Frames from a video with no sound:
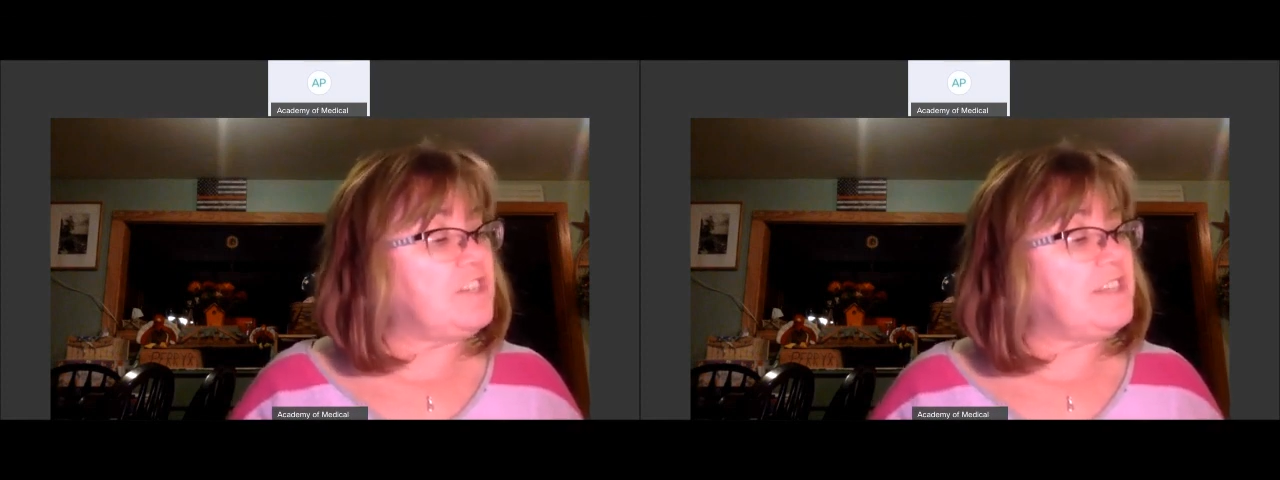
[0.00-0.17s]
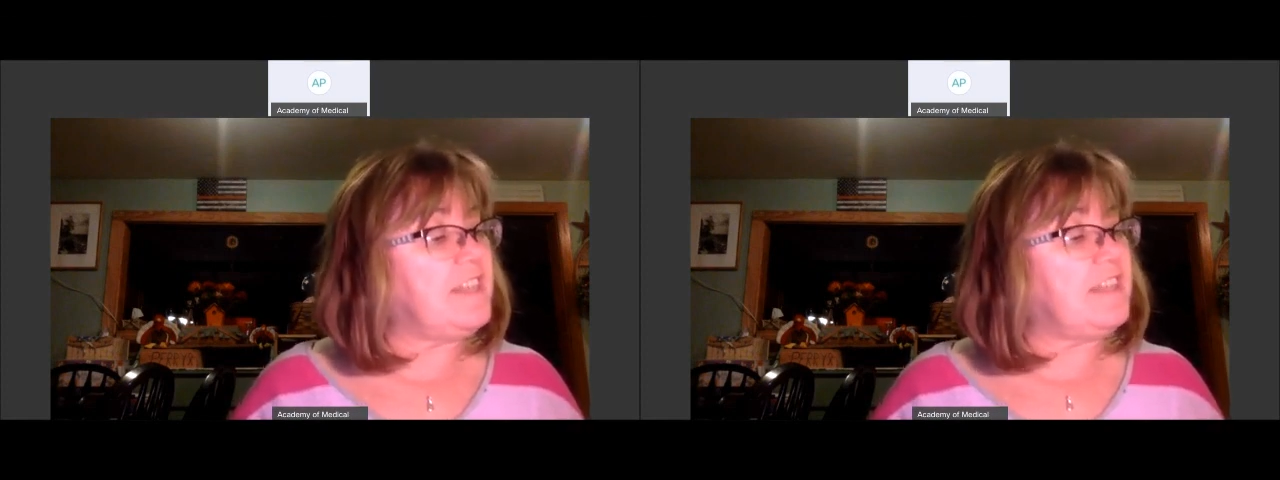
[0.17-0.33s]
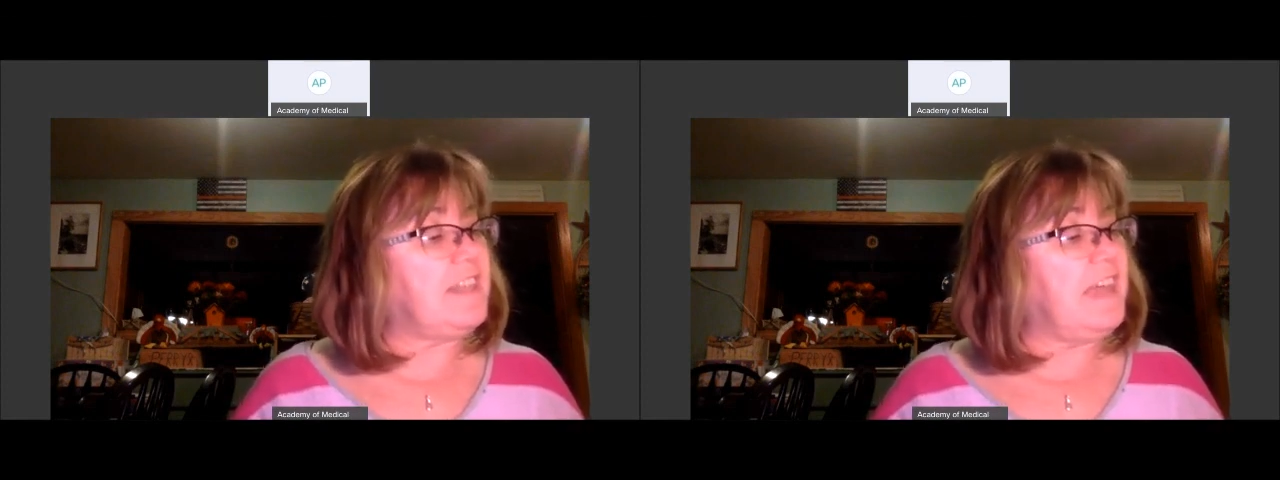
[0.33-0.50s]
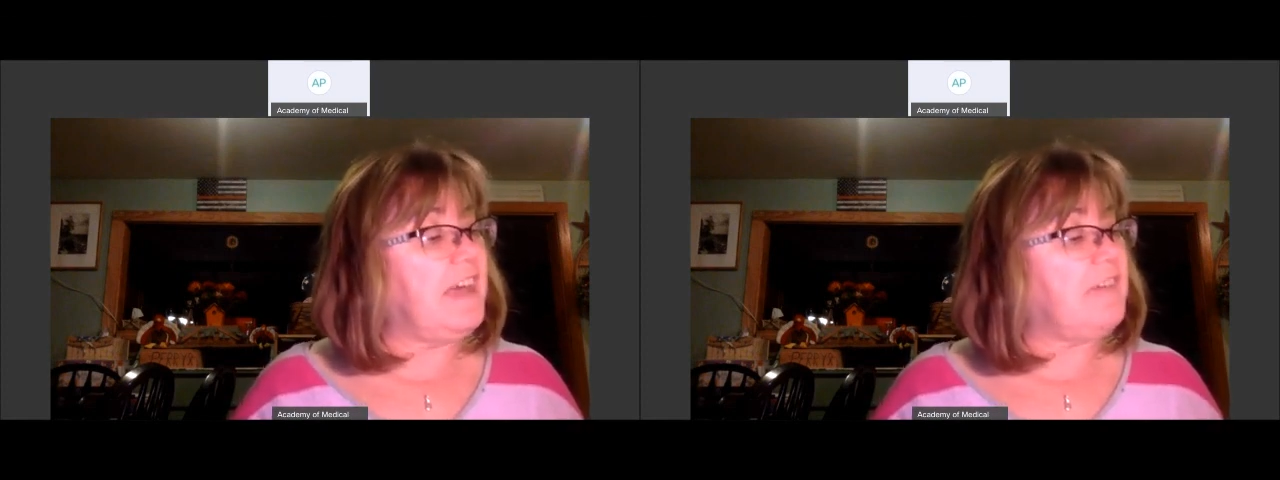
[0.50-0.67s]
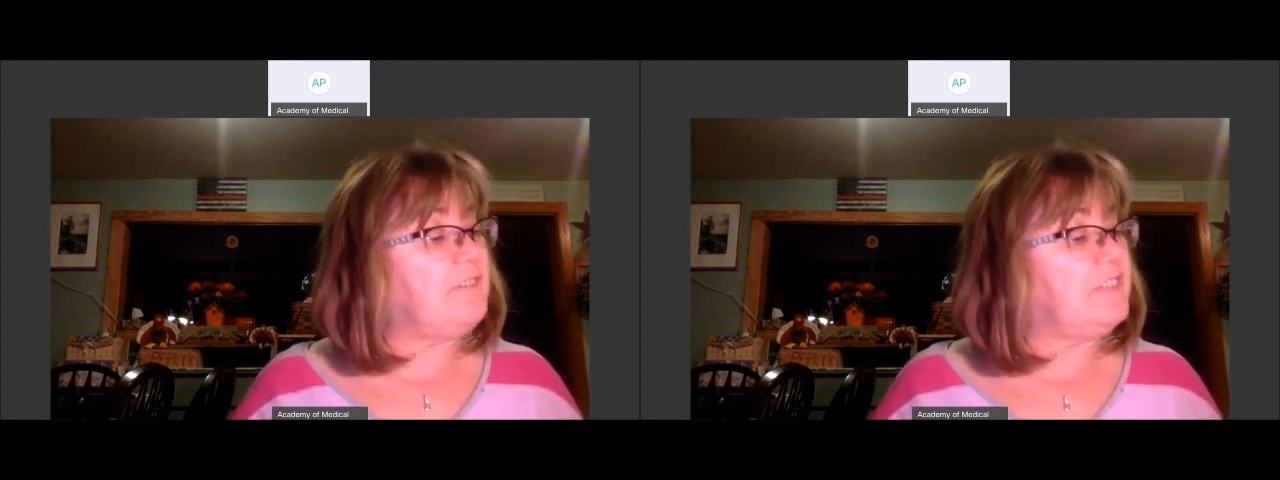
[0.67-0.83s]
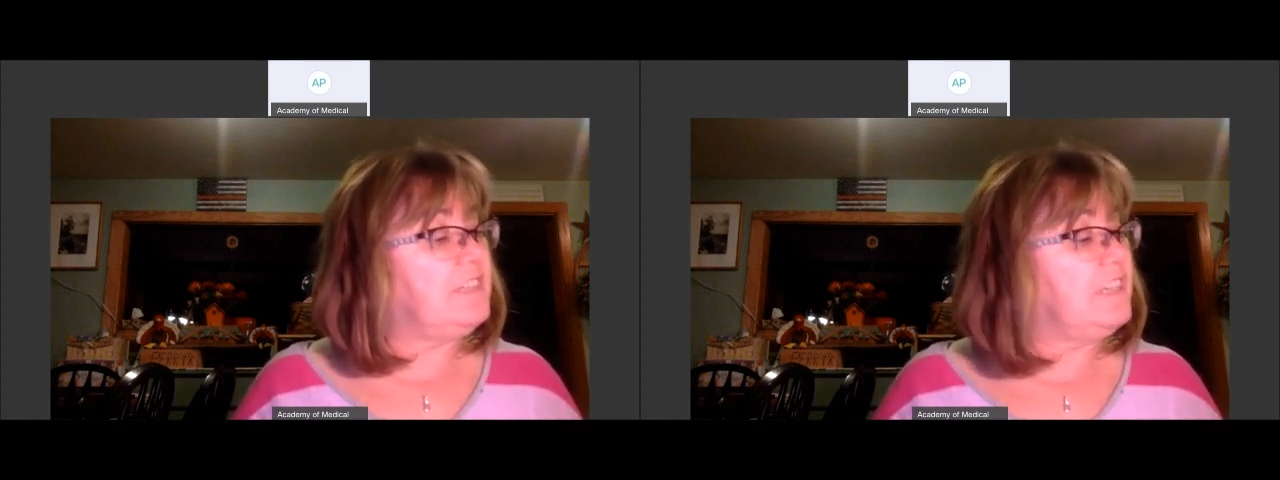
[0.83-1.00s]
that they have
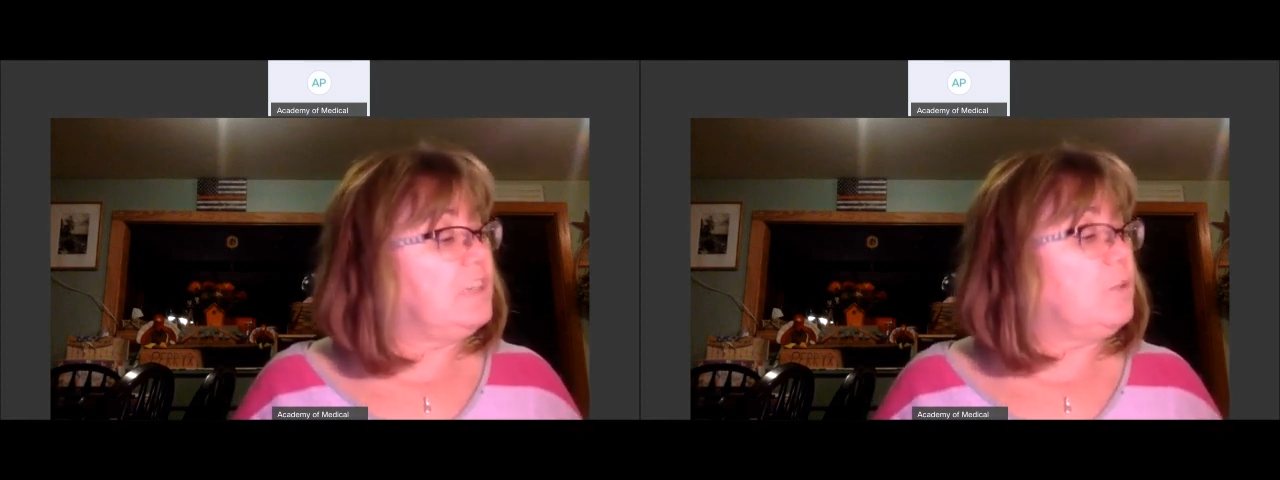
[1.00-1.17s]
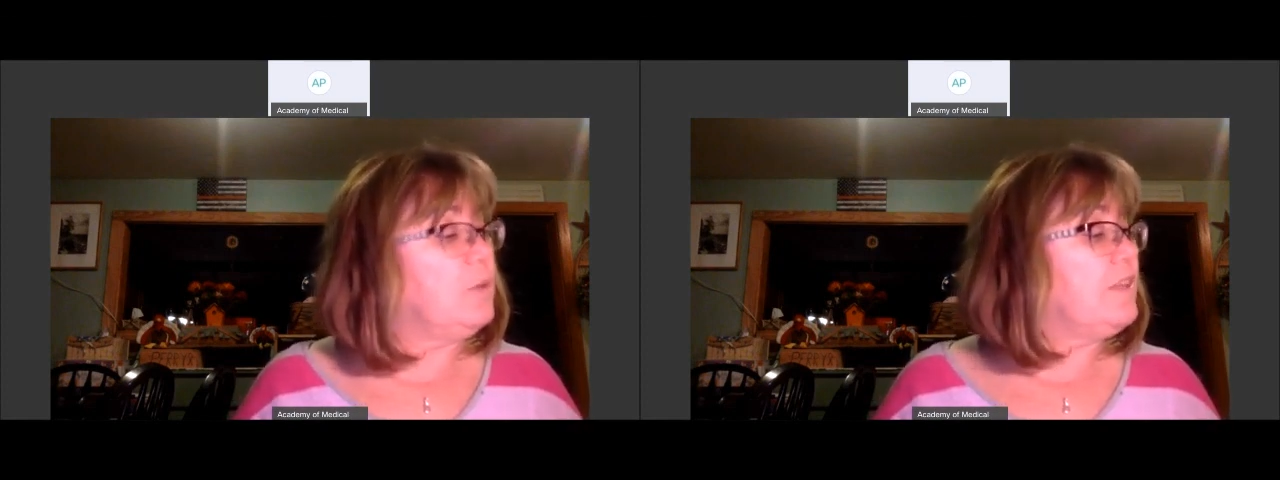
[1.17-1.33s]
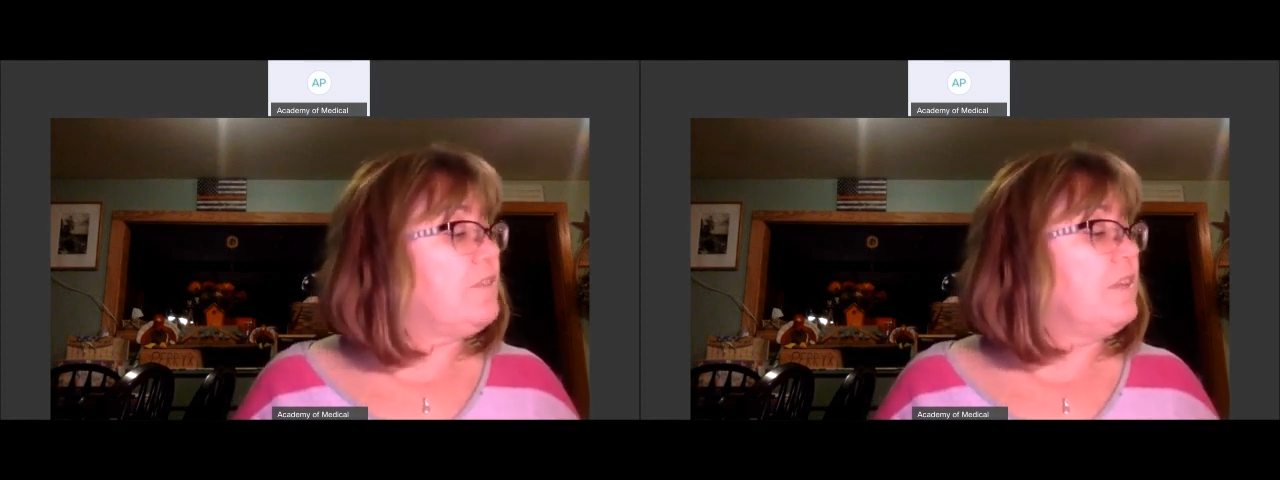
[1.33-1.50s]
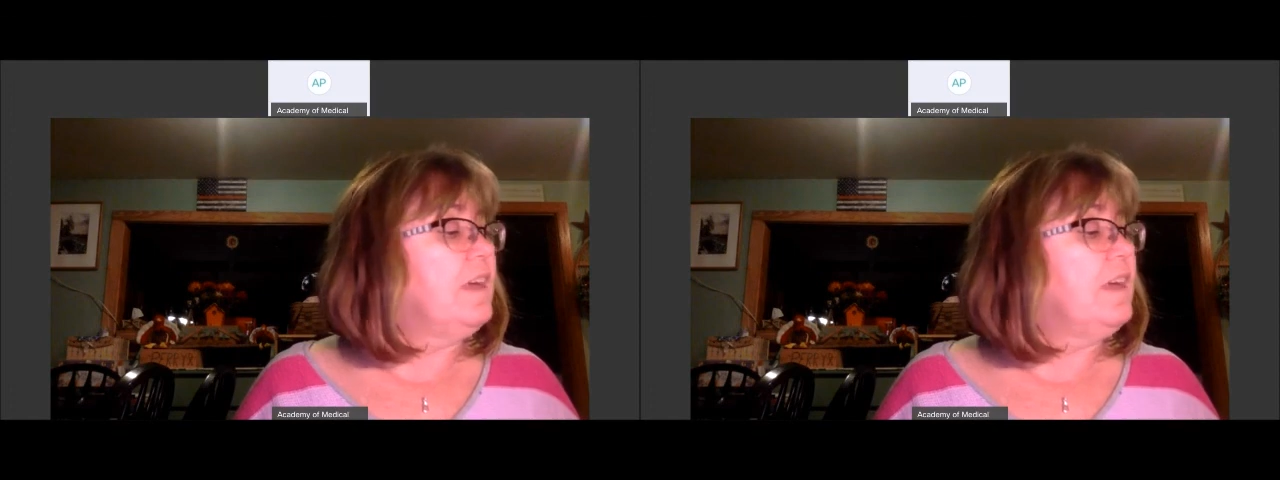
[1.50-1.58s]
to deal with.